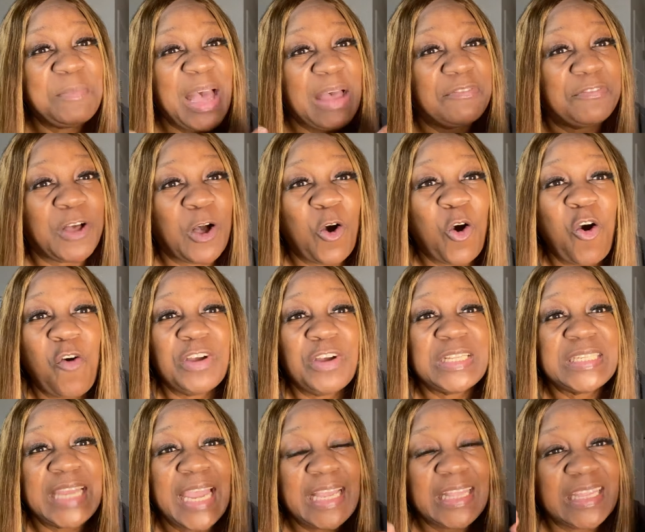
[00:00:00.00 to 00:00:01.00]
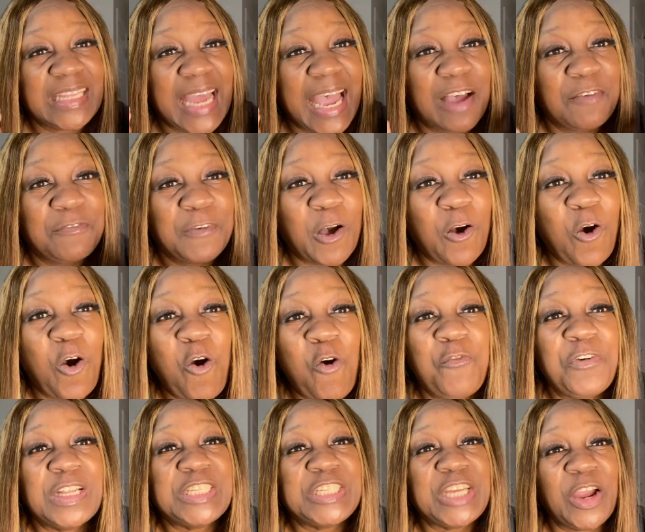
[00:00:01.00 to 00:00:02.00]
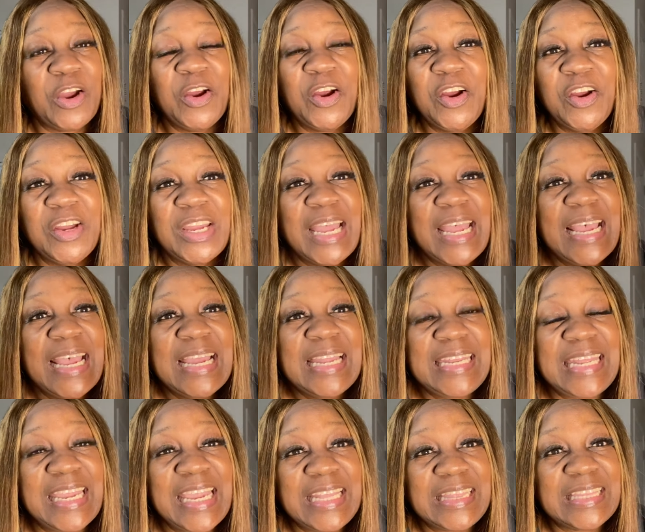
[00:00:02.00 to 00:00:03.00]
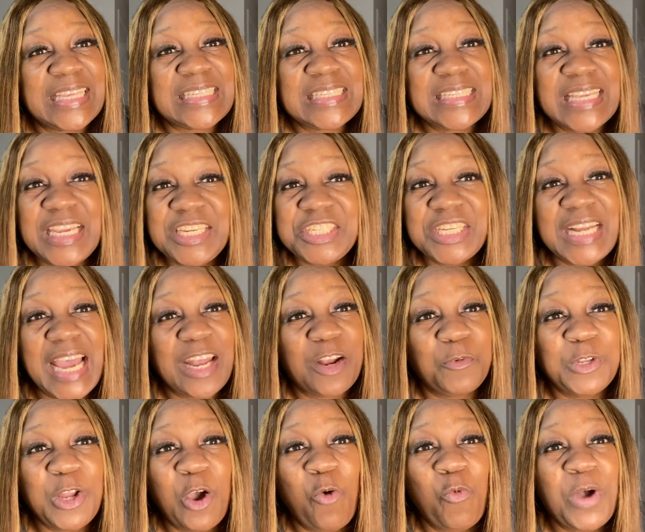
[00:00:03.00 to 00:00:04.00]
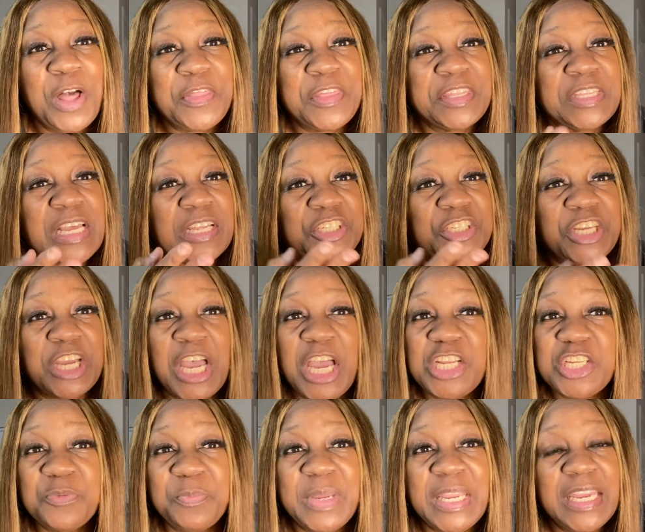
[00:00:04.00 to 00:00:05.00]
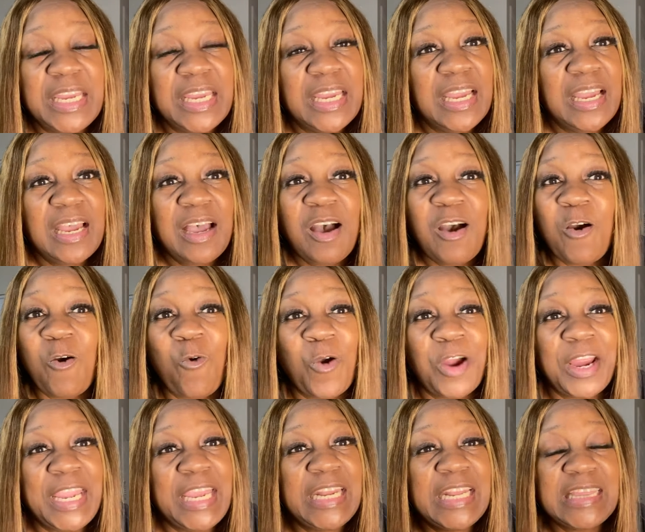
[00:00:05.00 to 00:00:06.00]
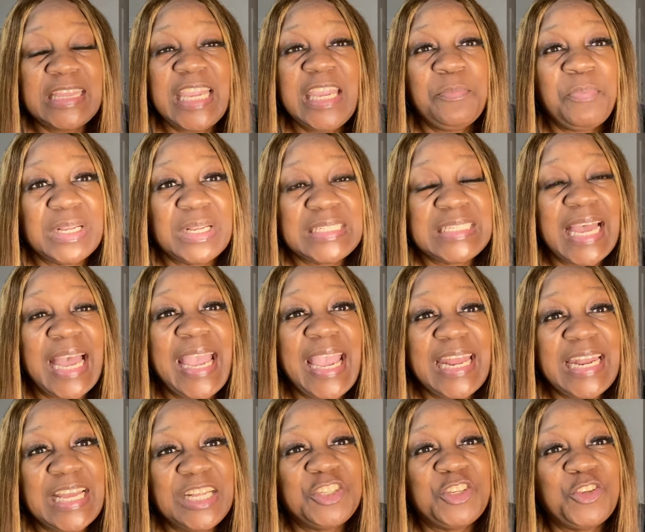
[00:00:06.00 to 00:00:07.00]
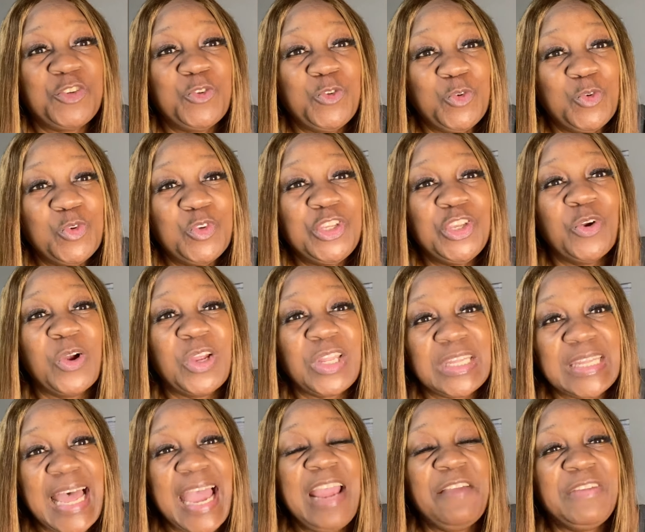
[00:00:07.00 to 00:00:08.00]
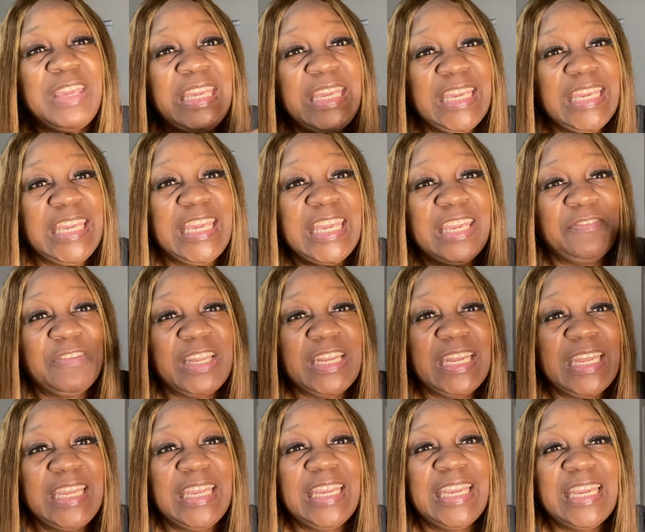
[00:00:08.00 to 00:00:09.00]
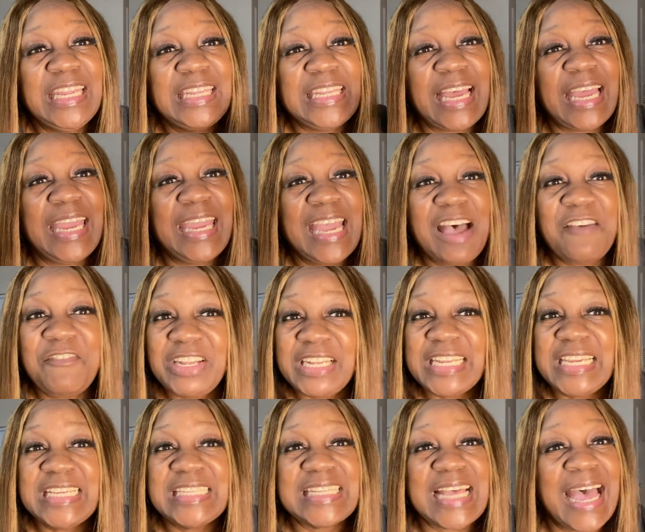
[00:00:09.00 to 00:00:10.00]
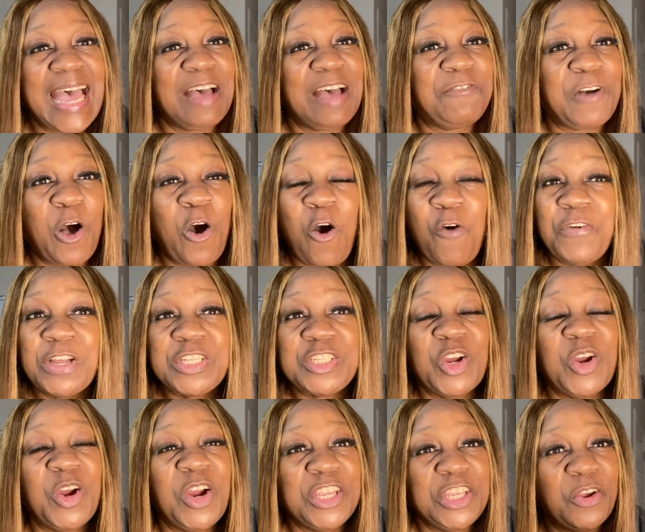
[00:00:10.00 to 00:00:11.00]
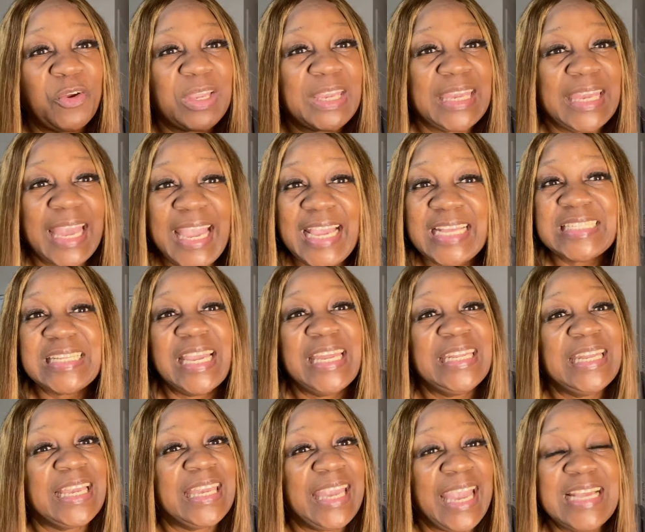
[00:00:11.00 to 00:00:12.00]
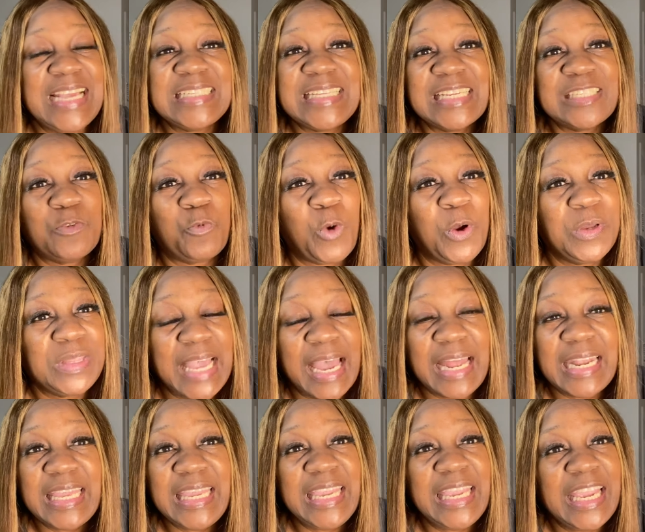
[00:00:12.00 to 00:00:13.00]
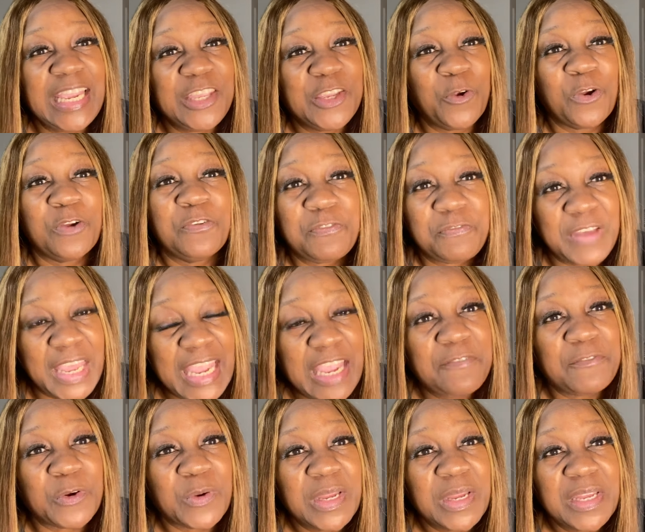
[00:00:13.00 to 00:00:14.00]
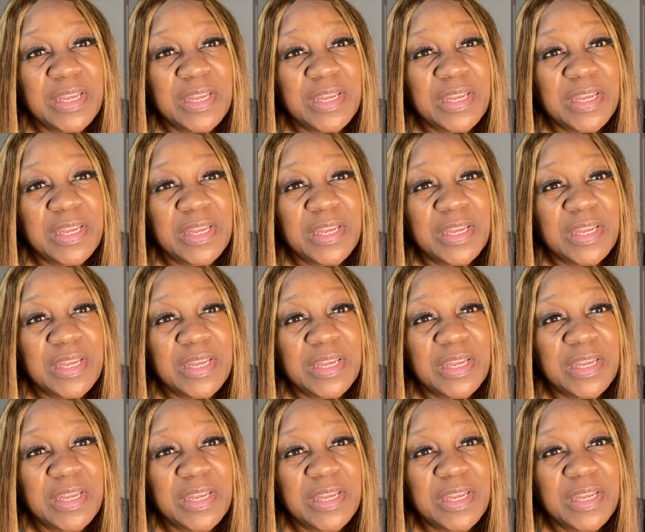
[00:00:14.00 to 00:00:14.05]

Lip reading: I've overtaken, I've overturned that decision. I don't know whether it's a judgment or anything pertaining to your life, even in the heavenlies. I've overturned your case, and the case has worked out in your favor.